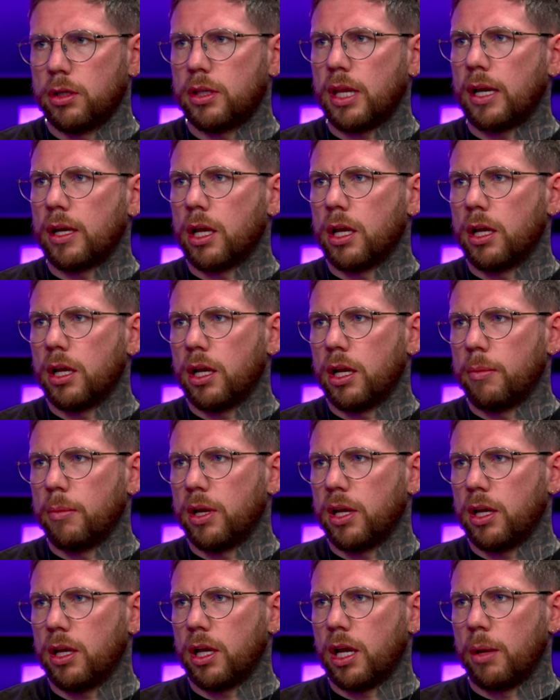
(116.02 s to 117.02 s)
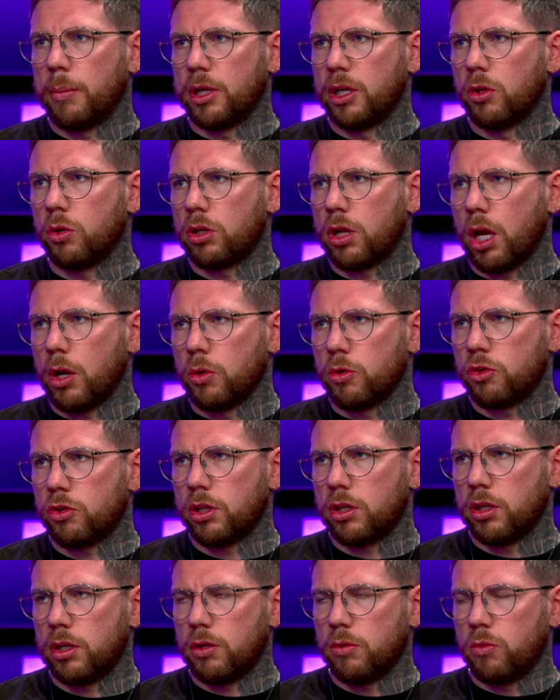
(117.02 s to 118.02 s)
Dana, I'm a new coach.
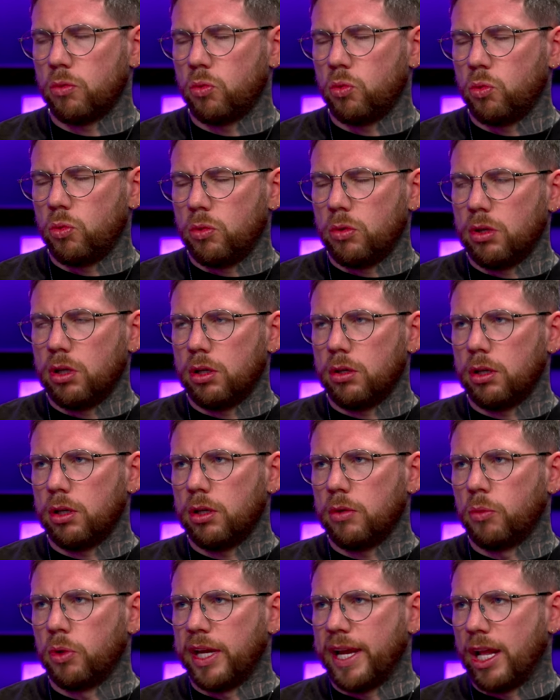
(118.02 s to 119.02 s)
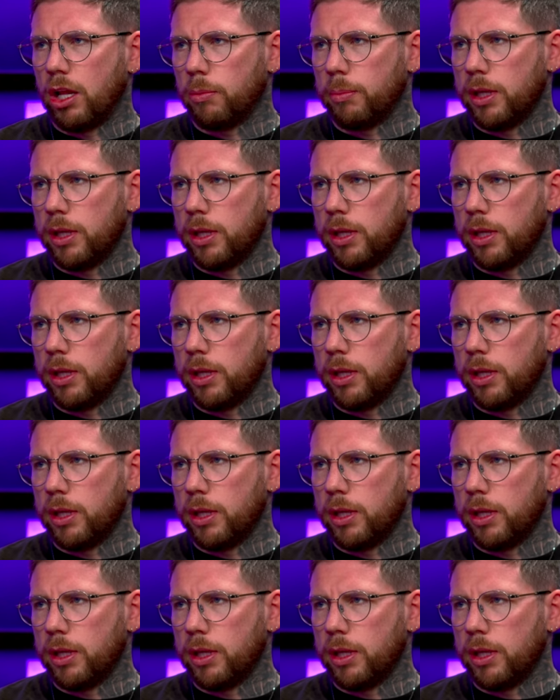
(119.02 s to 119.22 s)
Will it help